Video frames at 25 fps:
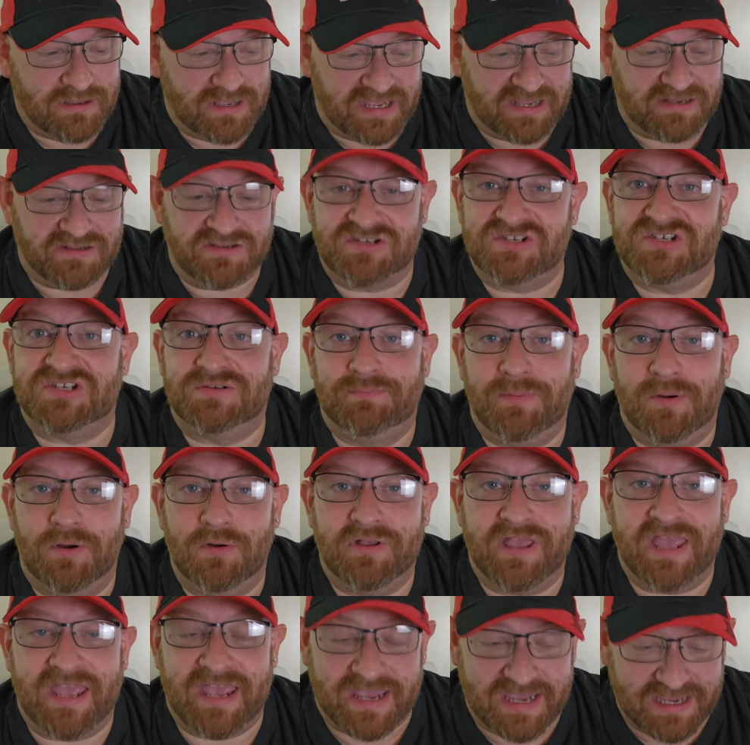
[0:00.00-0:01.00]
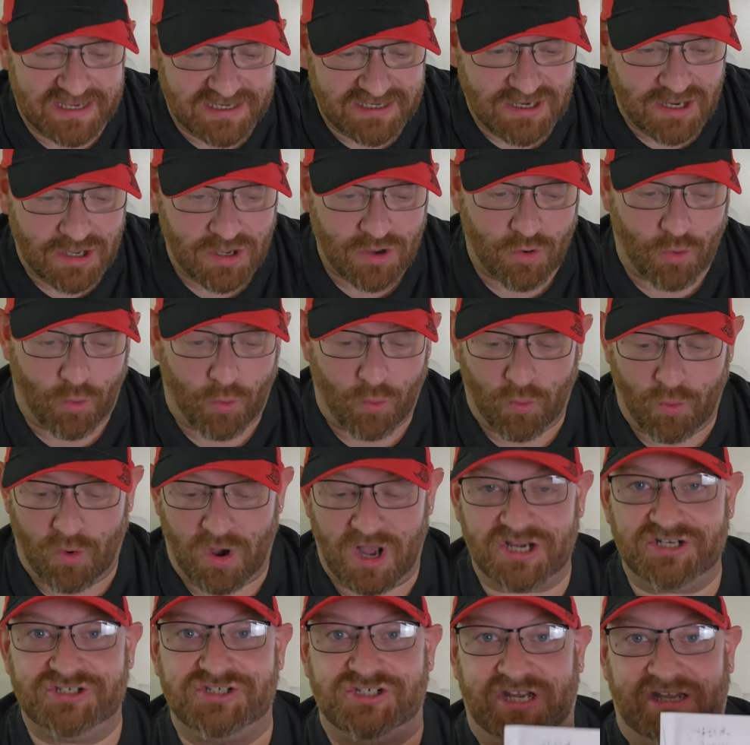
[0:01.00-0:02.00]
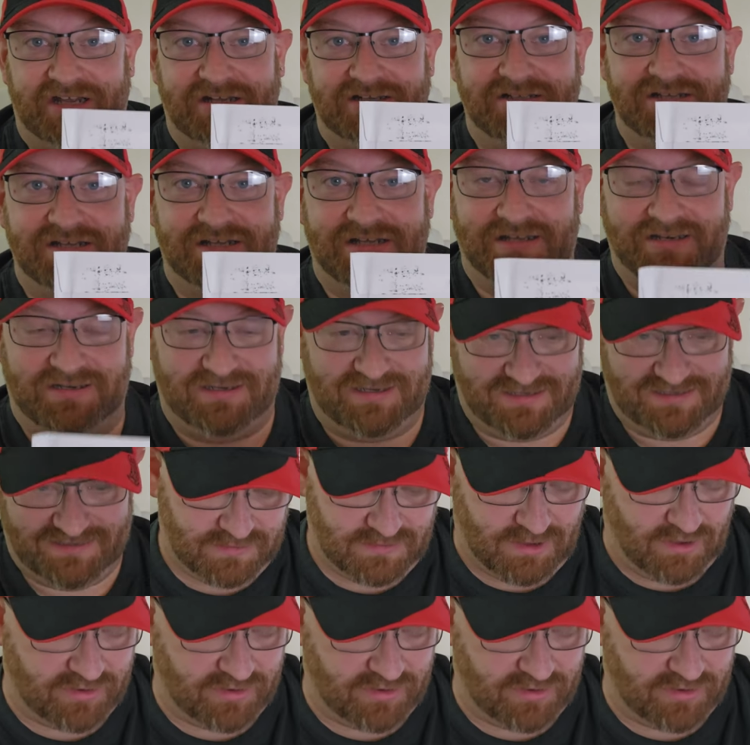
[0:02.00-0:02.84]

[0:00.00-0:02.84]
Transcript: in Spokane, Washington.